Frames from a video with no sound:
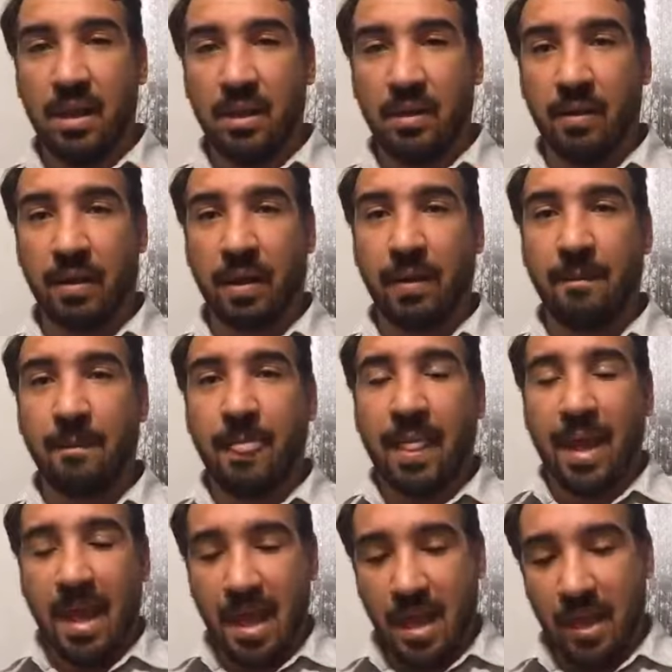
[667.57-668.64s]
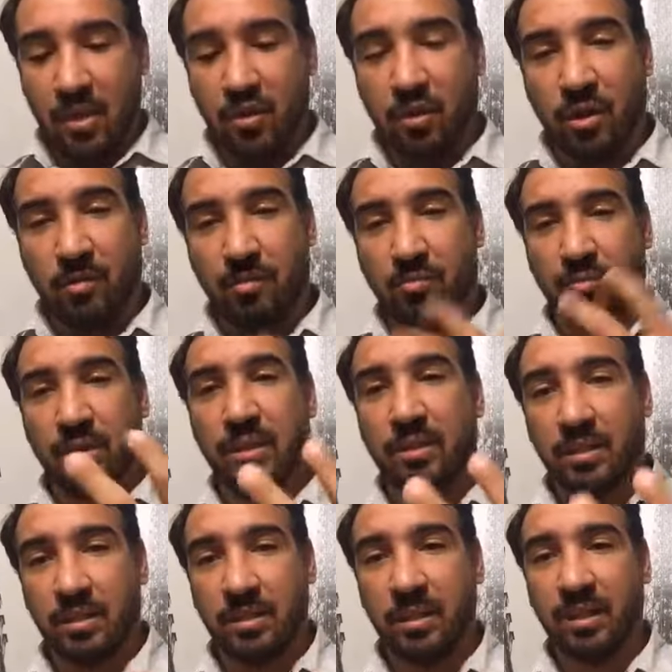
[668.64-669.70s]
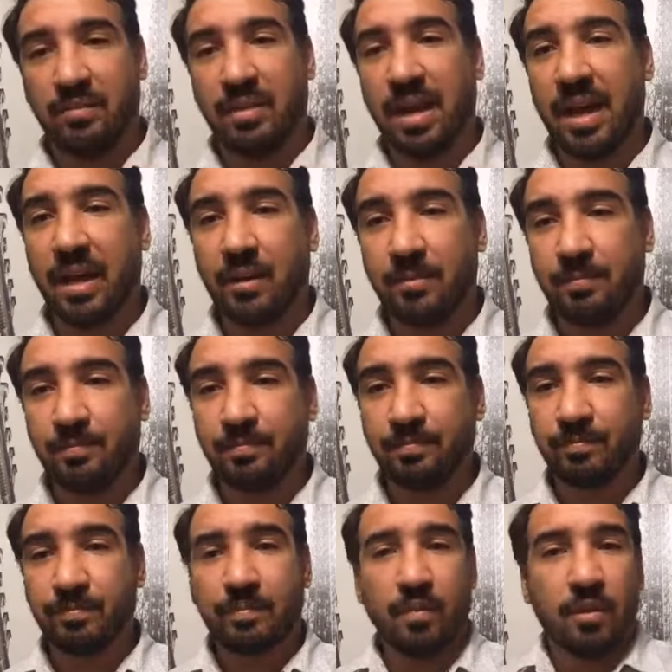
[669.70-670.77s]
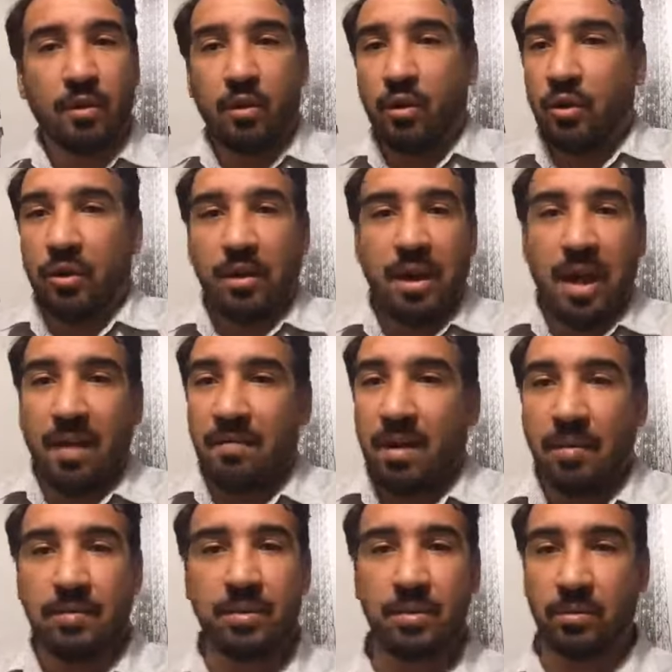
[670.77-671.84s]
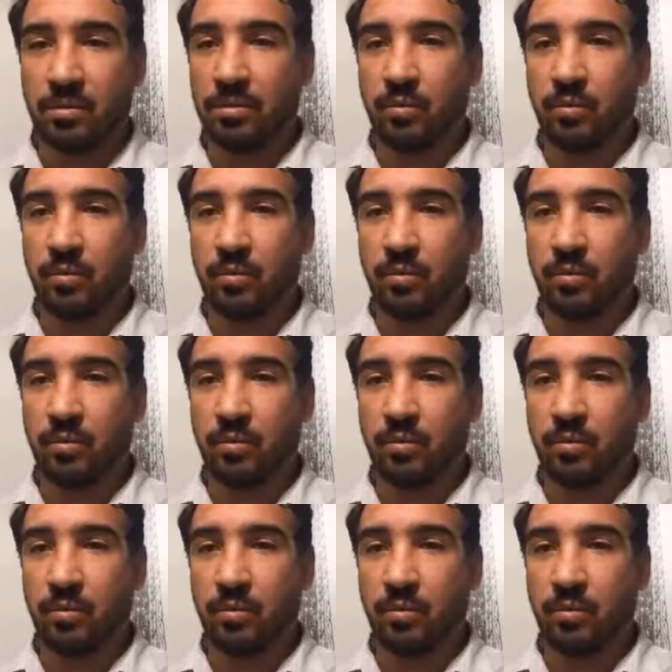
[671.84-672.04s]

okay, and you're gonna bring this gift out, you're gonna have obstacles.